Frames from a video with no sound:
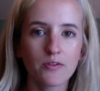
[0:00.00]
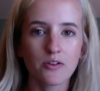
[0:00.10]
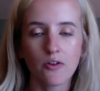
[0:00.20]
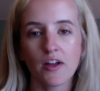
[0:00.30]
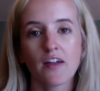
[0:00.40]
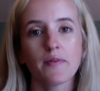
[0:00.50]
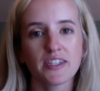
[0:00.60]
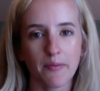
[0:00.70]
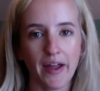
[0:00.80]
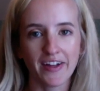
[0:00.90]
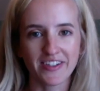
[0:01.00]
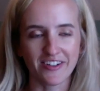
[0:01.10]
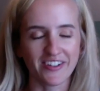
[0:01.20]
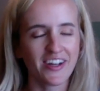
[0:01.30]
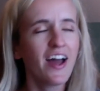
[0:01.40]
can give me some
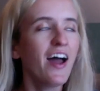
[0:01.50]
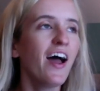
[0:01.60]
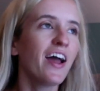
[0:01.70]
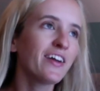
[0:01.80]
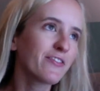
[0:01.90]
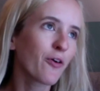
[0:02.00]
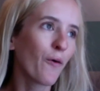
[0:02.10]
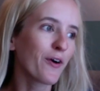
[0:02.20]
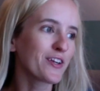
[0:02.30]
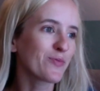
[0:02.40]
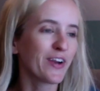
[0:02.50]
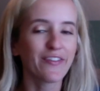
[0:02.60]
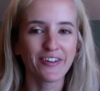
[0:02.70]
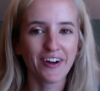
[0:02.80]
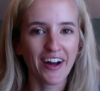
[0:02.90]
answers. And of course,
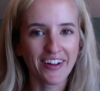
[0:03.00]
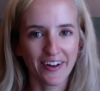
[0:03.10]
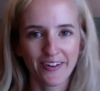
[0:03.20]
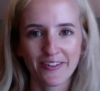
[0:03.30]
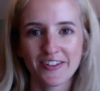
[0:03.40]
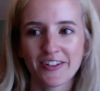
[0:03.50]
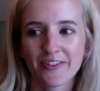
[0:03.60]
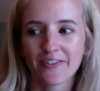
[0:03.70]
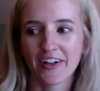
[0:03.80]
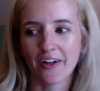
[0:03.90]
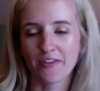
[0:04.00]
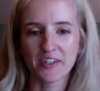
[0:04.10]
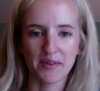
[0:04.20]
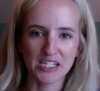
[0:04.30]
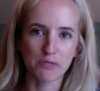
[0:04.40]
whenever I go see
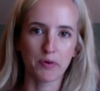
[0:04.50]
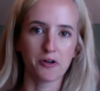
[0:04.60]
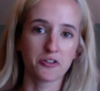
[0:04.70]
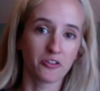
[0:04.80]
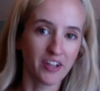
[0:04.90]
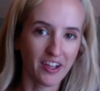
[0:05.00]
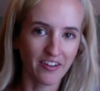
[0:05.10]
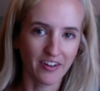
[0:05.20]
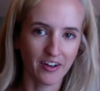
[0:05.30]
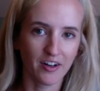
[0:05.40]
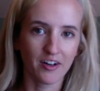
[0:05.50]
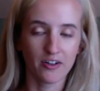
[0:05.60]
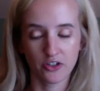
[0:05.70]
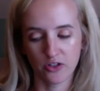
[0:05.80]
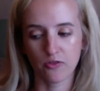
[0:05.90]
my spiritual healer,
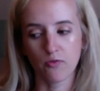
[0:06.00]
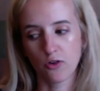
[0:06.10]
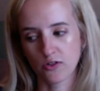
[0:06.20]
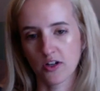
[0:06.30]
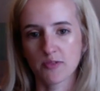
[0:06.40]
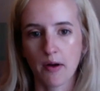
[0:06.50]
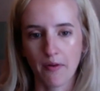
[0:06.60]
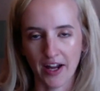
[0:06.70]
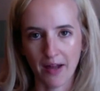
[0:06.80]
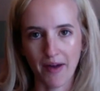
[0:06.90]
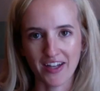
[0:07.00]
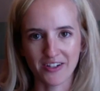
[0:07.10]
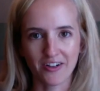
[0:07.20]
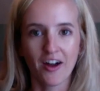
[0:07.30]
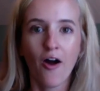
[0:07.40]
who's also my Reiki
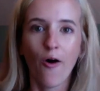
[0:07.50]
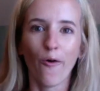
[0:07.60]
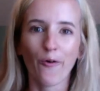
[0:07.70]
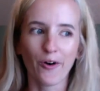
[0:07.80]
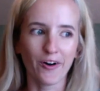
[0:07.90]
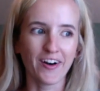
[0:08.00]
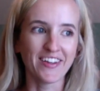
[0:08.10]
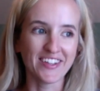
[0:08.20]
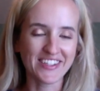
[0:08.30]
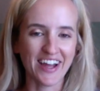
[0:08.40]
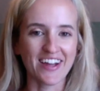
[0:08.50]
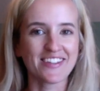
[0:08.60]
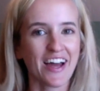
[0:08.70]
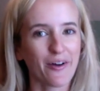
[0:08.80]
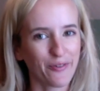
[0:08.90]
master, or in this case
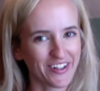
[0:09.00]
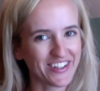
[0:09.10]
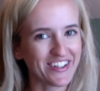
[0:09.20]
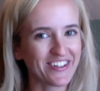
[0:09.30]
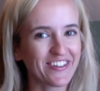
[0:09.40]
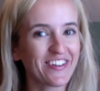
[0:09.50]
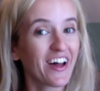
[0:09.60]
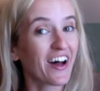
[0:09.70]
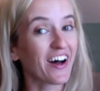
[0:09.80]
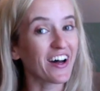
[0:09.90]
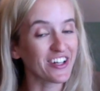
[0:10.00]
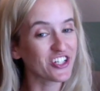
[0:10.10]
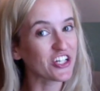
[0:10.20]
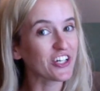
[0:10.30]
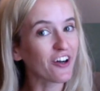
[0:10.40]
I went to a
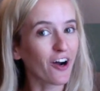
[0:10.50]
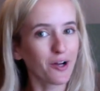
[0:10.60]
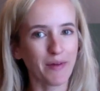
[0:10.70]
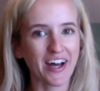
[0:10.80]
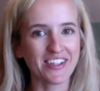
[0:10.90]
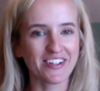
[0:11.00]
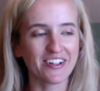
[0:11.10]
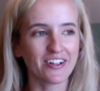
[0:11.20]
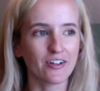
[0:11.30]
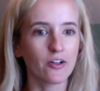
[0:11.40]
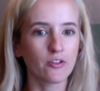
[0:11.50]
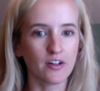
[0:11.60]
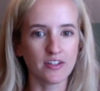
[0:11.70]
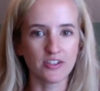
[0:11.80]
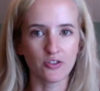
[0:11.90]
Qigong master who
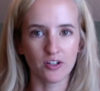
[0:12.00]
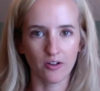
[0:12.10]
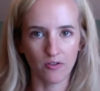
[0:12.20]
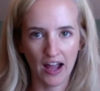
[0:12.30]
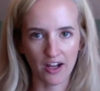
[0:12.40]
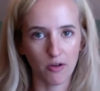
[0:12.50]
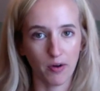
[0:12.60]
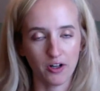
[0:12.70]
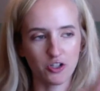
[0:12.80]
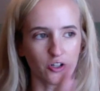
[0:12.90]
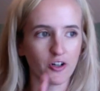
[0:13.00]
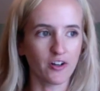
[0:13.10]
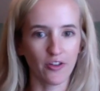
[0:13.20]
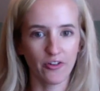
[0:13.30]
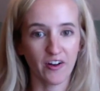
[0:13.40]
does acupuncture
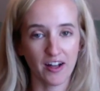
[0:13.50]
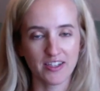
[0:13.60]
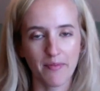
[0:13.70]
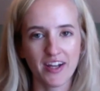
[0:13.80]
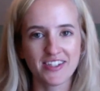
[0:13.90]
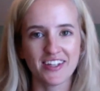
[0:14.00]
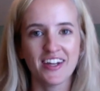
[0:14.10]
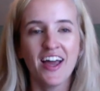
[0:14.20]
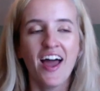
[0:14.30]
and other kinds of medicine.